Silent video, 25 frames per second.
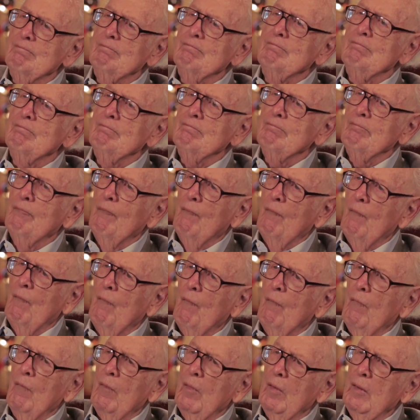Yeah, no,
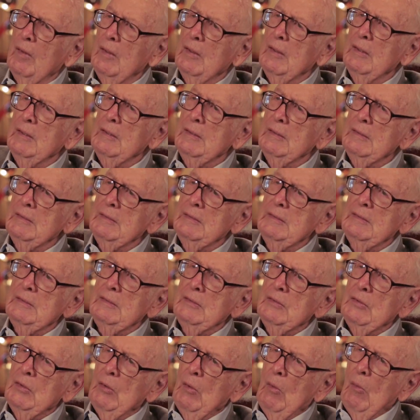absolutely.
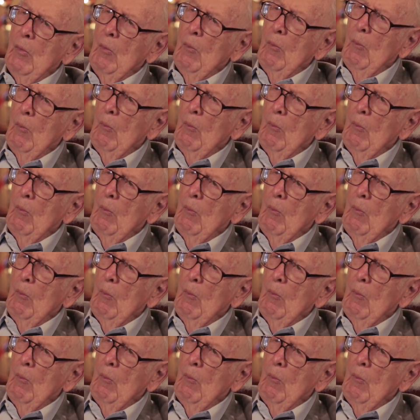It was